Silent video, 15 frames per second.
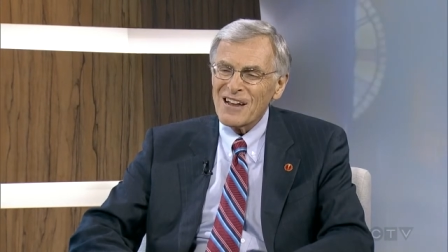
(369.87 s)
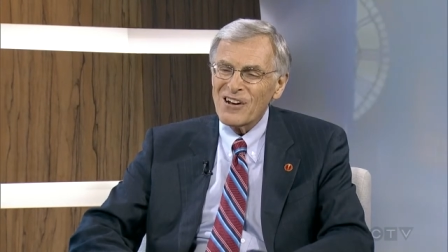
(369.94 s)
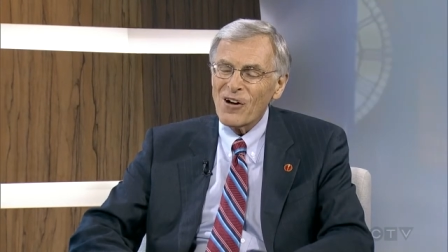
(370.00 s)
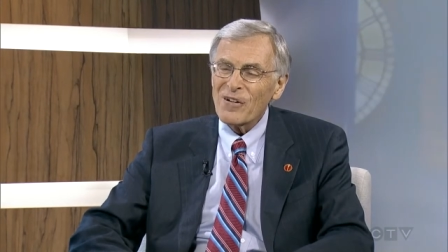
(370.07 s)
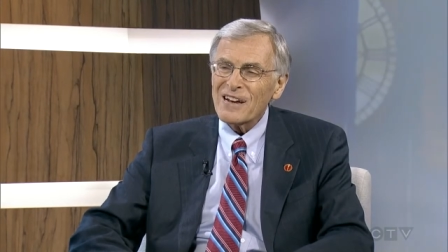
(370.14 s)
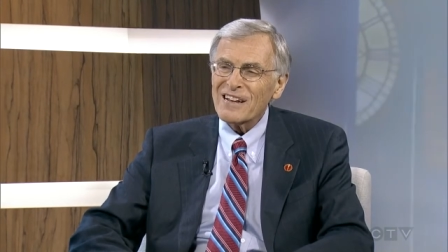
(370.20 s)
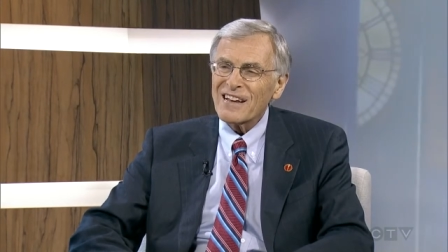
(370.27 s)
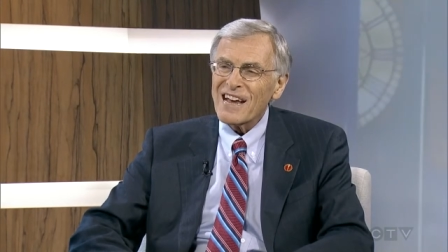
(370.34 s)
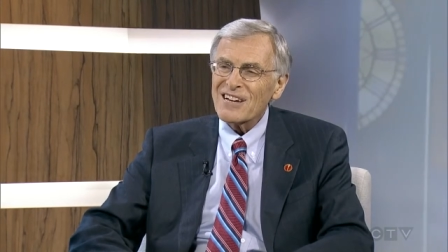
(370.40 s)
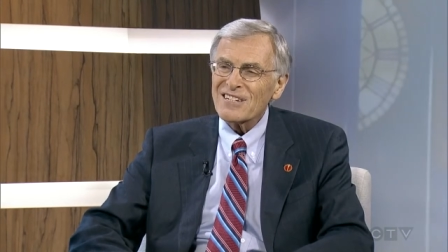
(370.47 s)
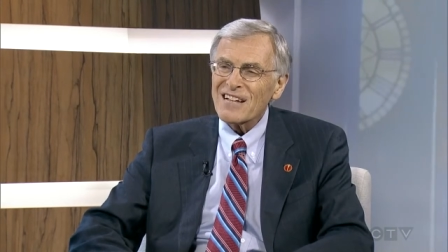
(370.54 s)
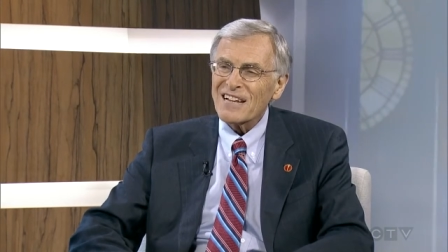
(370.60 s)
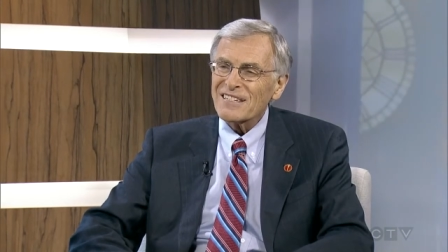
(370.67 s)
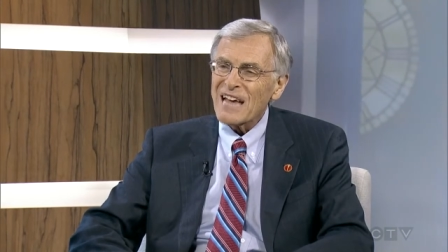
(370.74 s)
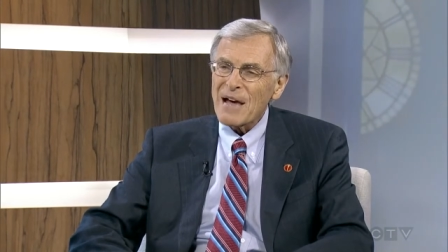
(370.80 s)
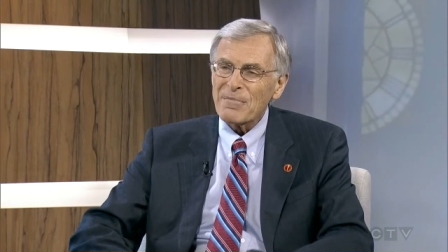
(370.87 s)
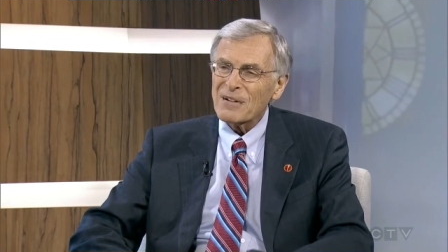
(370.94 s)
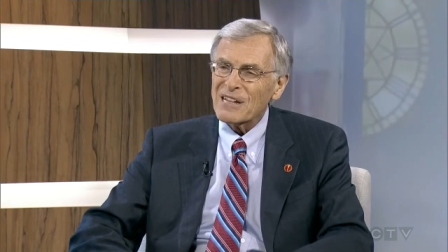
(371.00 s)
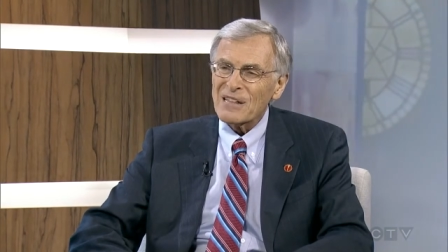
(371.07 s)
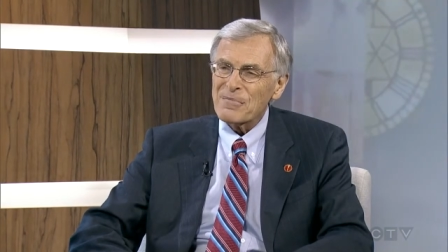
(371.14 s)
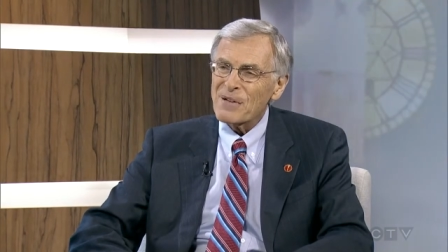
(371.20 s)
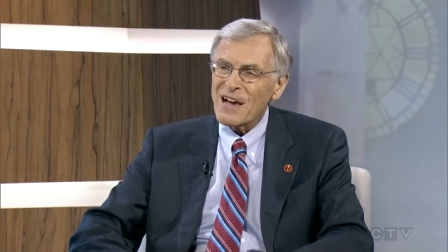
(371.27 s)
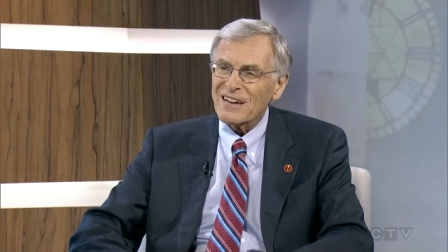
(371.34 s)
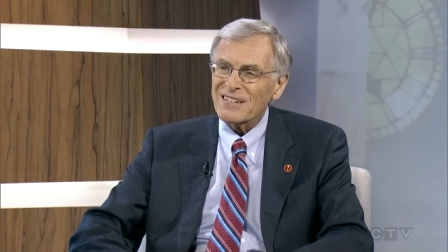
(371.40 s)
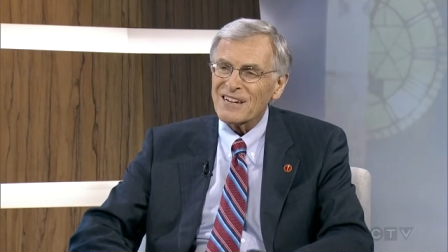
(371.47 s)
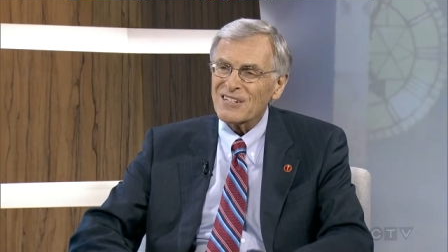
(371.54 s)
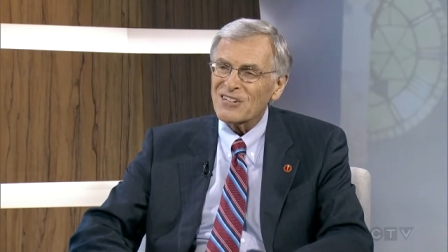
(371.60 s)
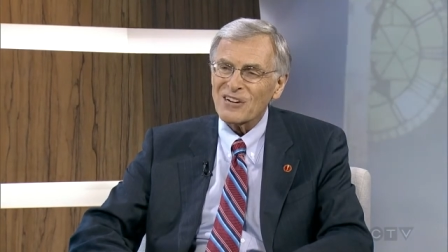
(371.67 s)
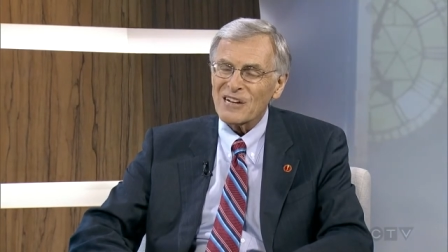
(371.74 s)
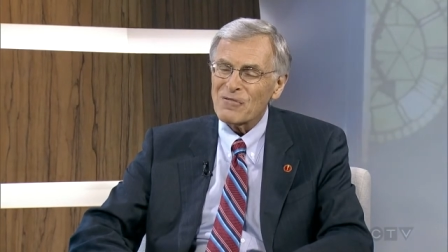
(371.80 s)
no indication that's happened in the past, and
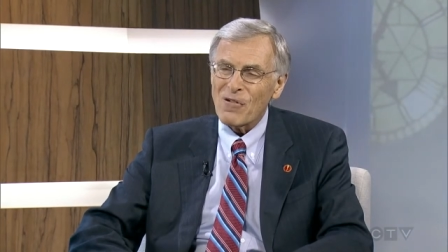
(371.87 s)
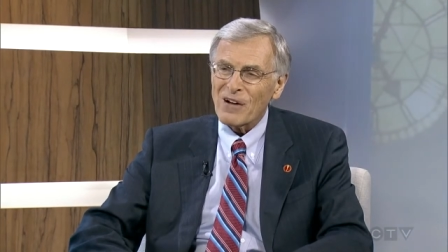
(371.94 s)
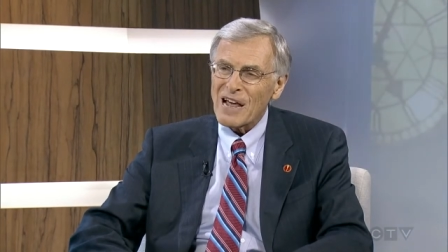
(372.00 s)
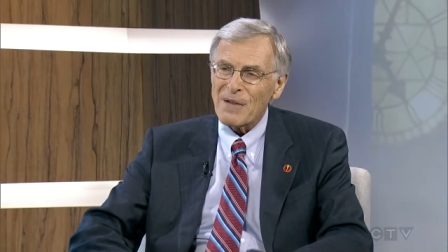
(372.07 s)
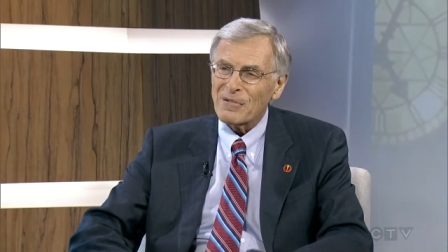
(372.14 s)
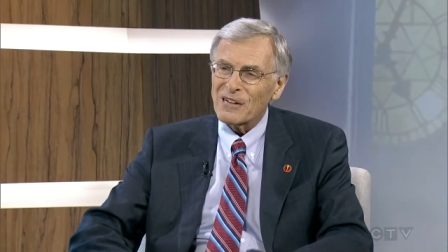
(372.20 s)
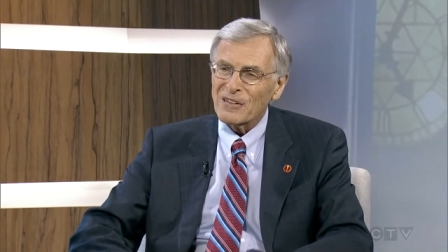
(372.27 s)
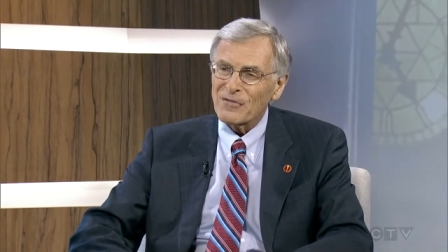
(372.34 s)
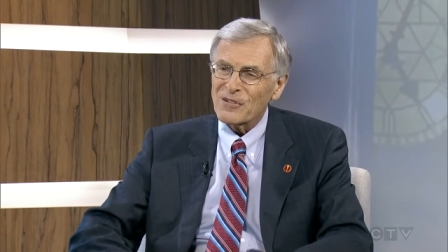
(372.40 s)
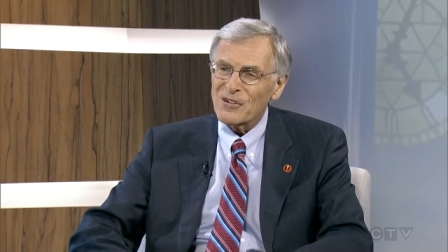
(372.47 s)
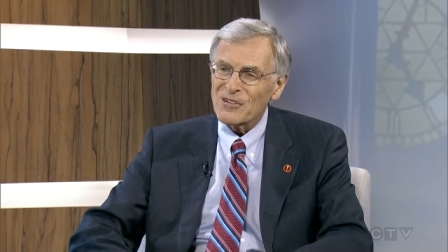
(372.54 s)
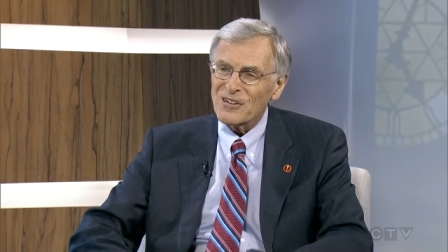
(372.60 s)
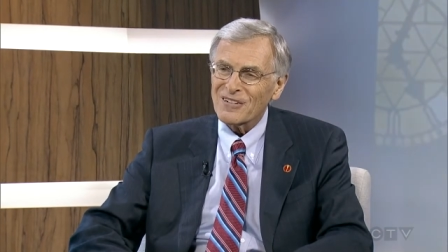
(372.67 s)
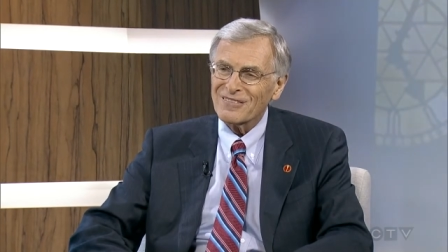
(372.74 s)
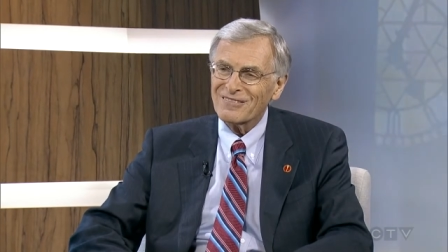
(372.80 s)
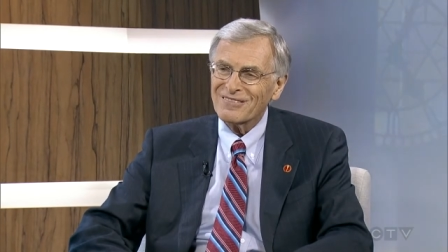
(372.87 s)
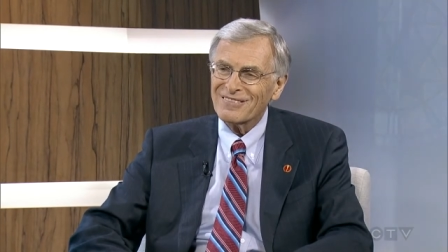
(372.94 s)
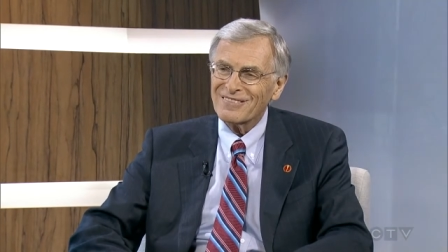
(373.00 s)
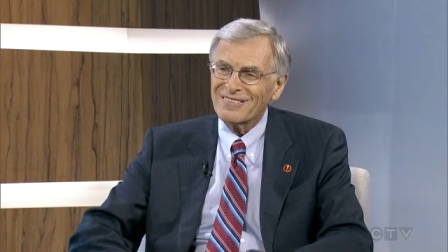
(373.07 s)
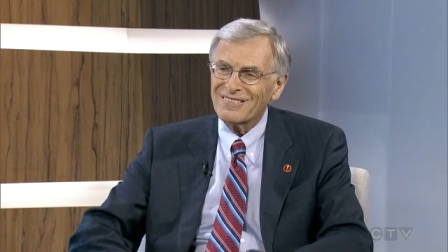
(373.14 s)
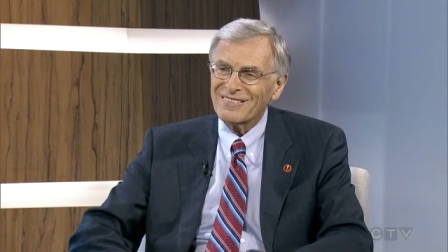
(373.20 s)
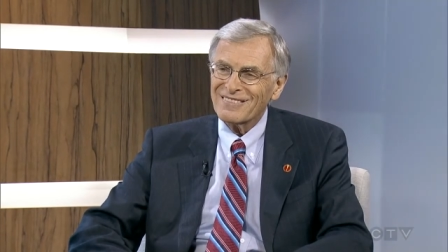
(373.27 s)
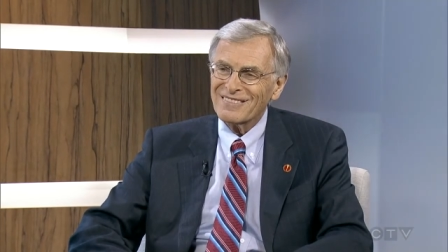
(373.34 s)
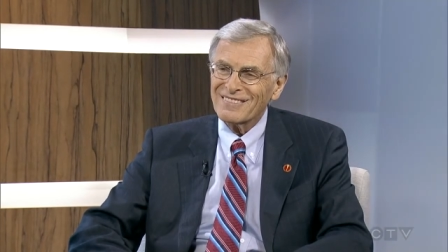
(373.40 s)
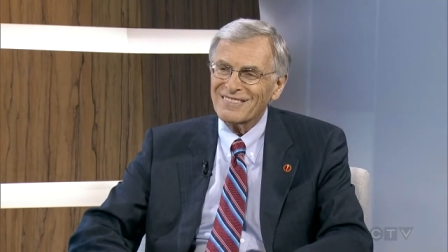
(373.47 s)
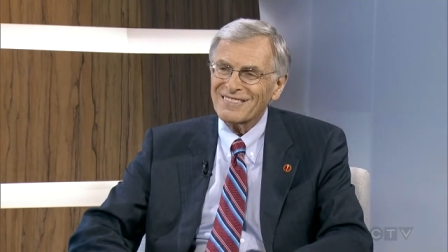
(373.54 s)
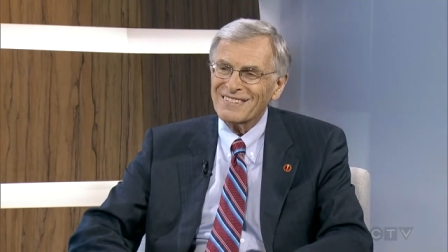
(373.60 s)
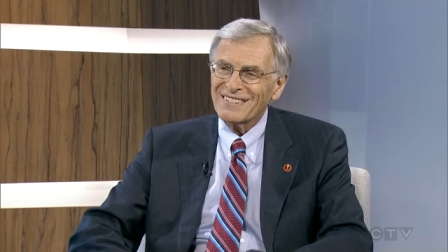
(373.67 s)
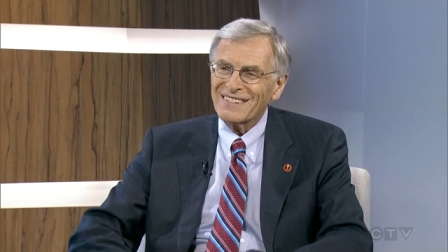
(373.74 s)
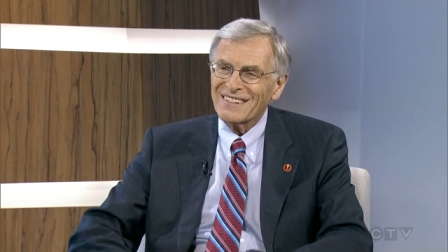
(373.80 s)
it certainly won't happen in the future. All right. Thank you very
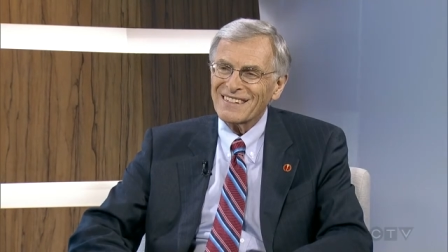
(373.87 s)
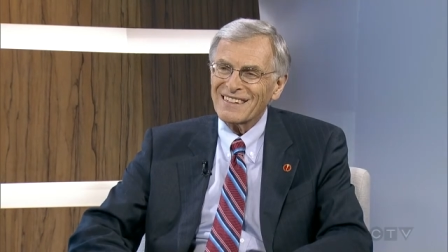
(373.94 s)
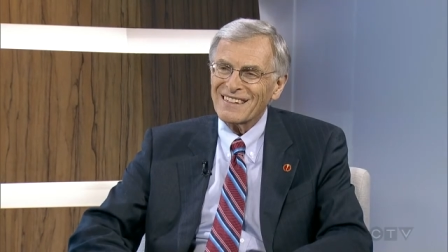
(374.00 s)
much.